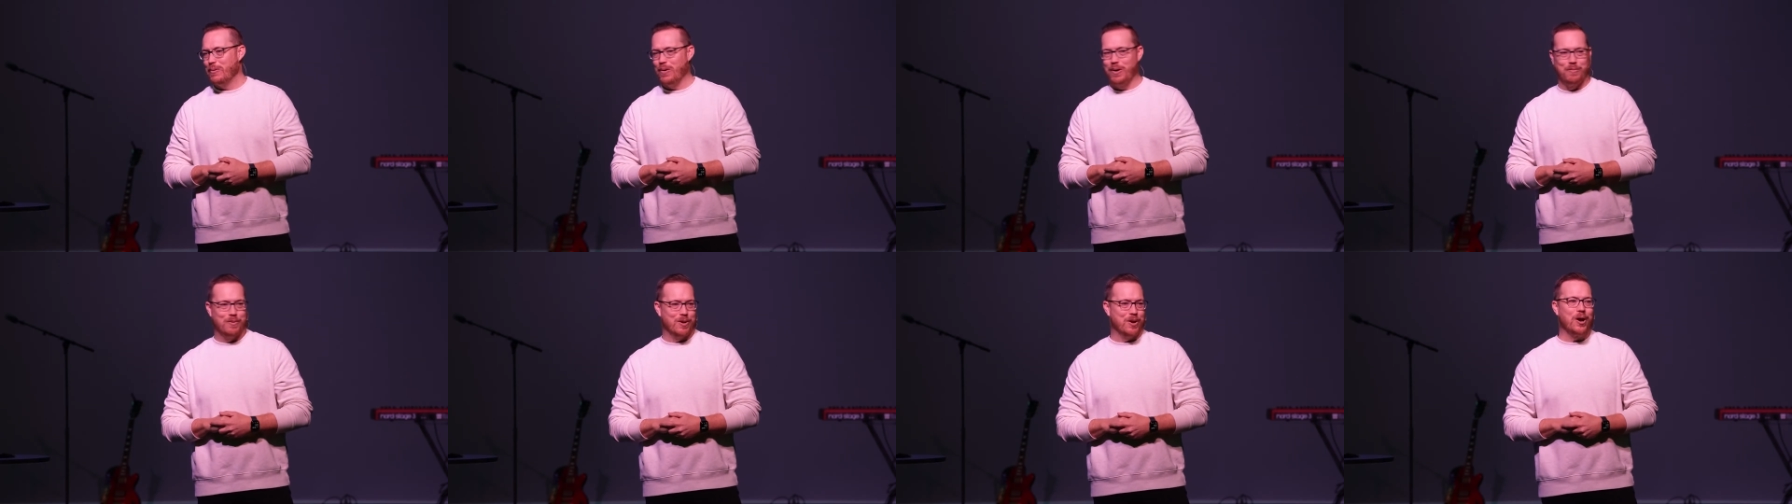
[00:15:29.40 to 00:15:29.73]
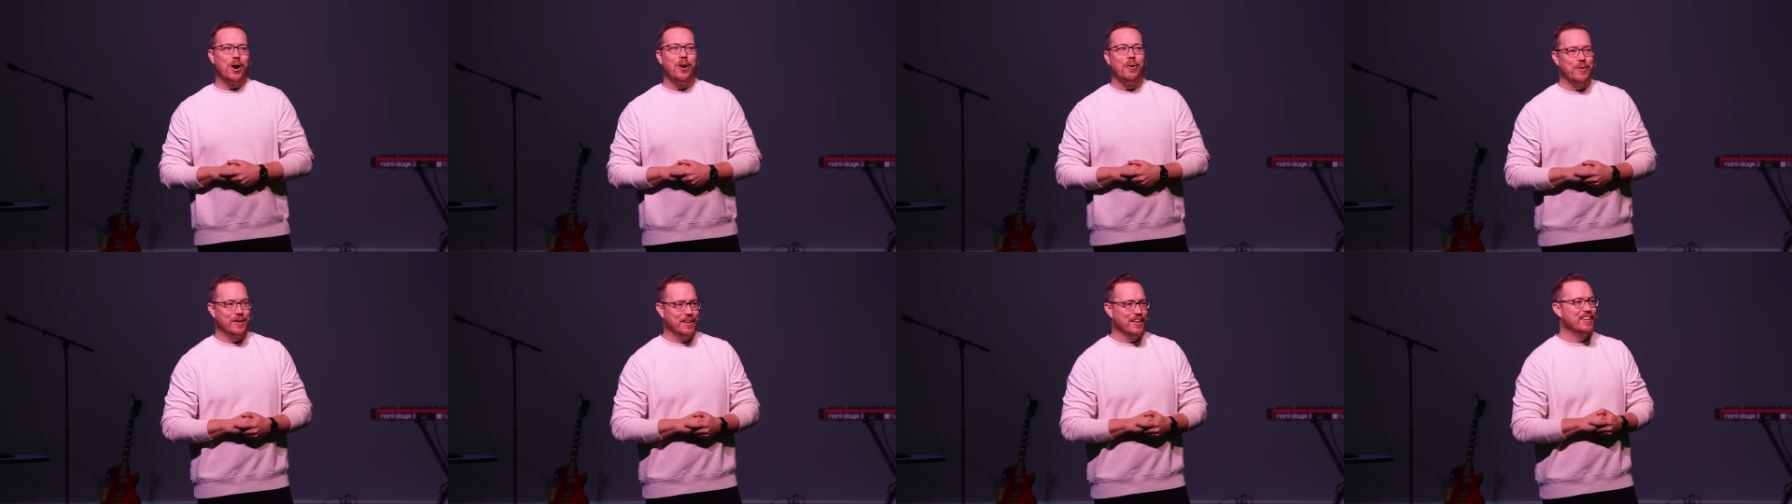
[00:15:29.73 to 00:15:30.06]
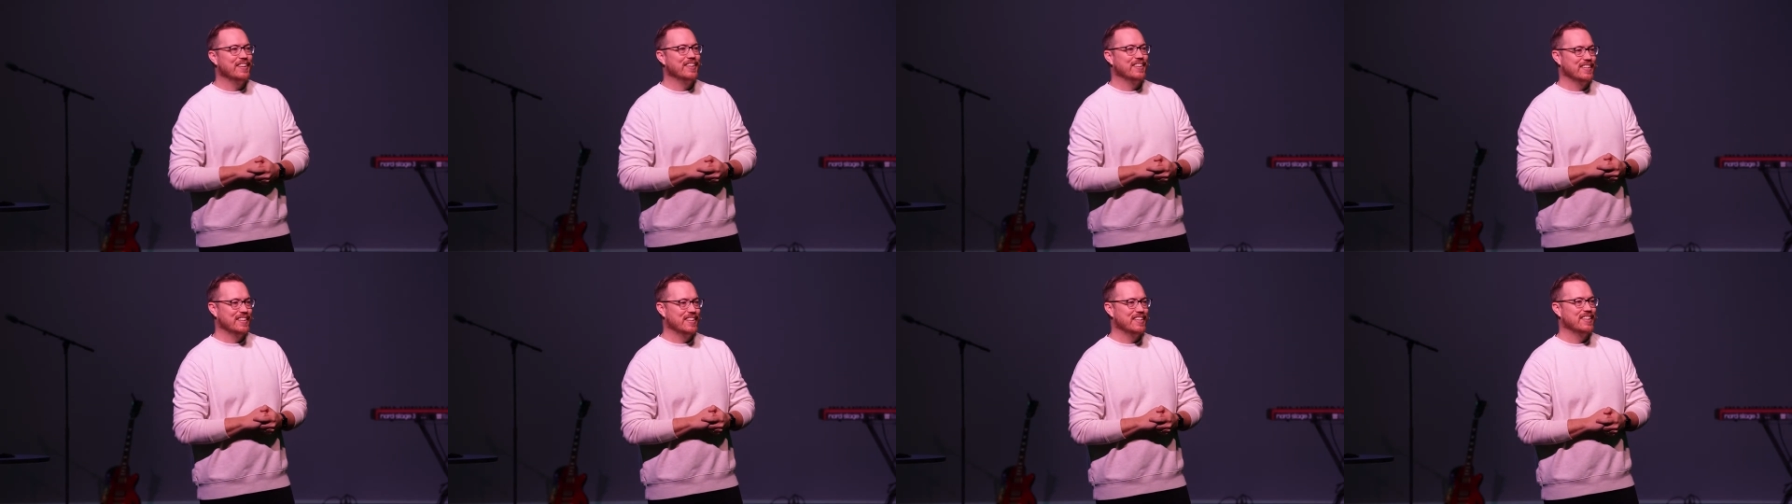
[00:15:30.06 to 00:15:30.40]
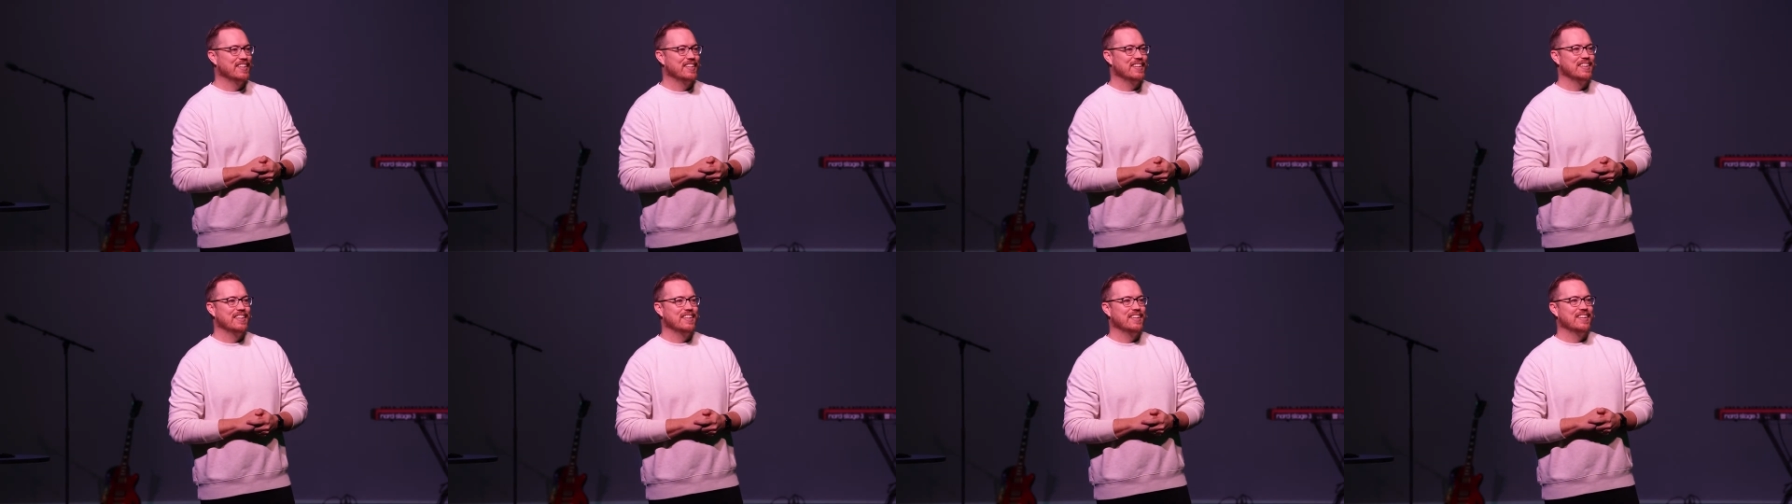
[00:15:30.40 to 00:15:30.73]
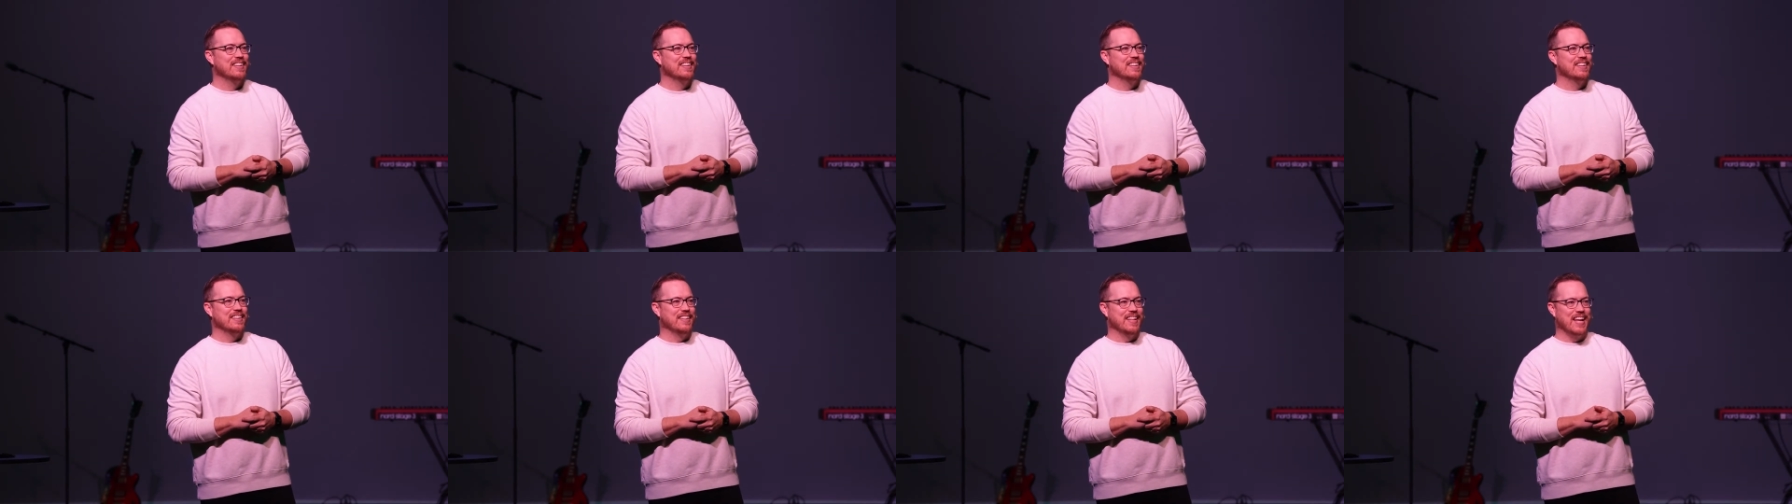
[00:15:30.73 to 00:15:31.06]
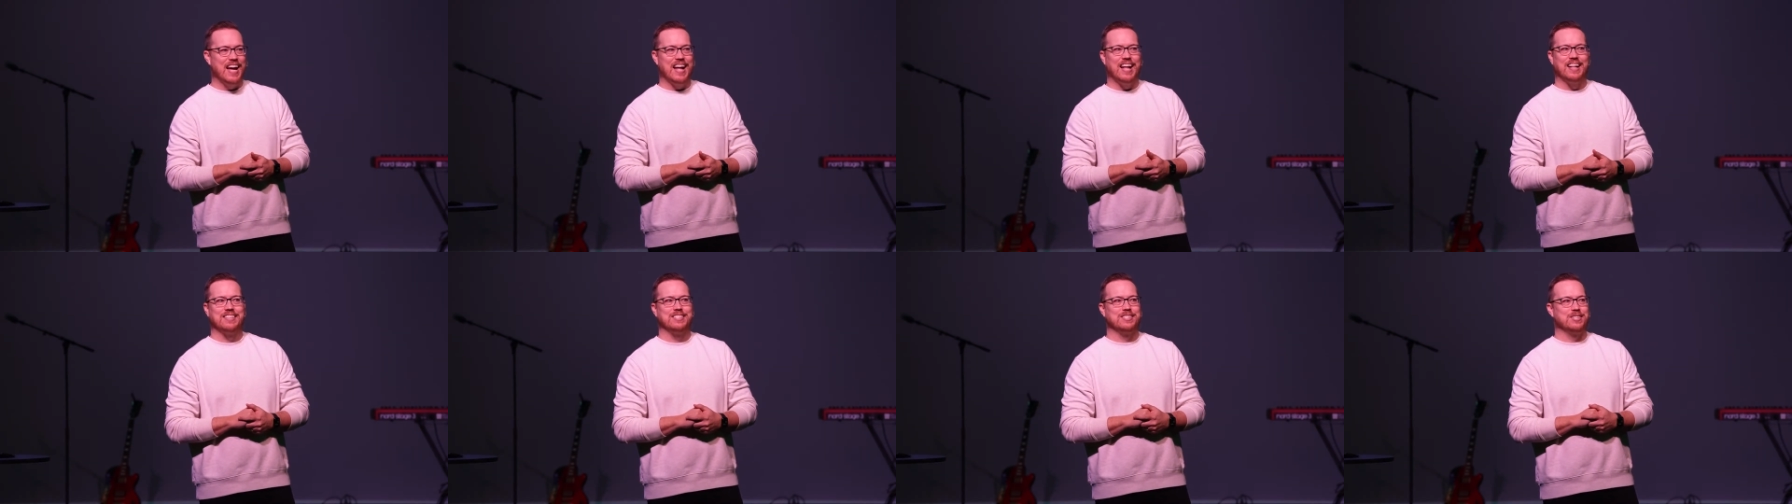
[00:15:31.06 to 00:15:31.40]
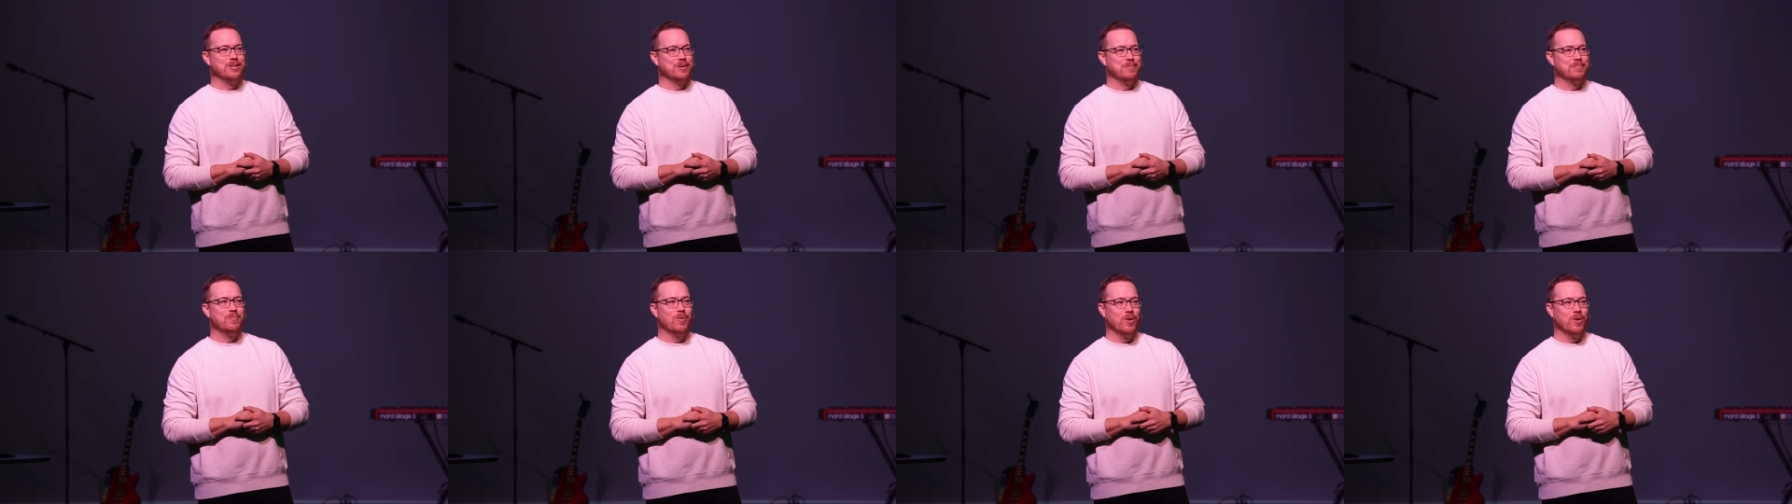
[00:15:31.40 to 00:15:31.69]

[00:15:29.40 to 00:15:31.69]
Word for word: where we're going. That's your,